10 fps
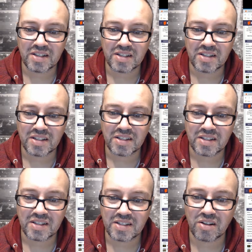The
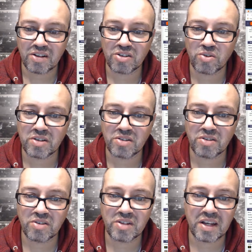Lost Direction. It looks like
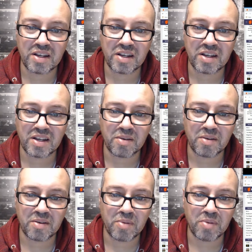a monkey
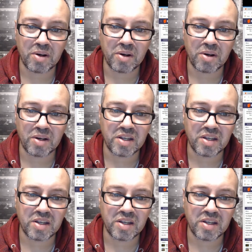kind of god.